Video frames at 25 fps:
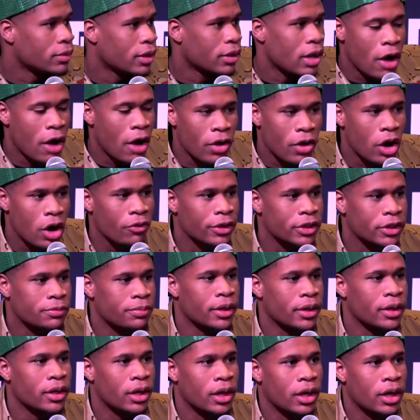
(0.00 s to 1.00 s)
I've always
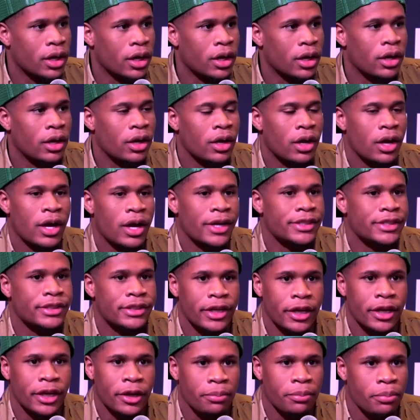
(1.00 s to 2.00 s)
been a
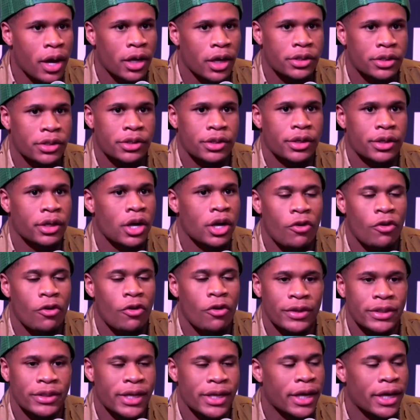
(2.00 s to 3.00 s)
slick boxer,
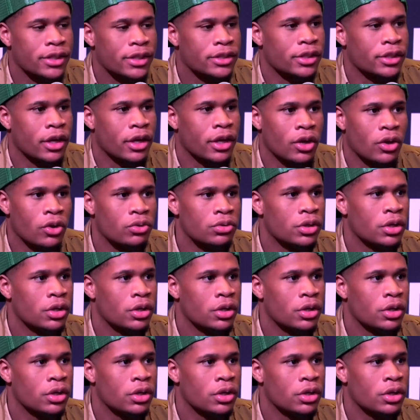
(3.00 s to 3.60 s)
always had skills,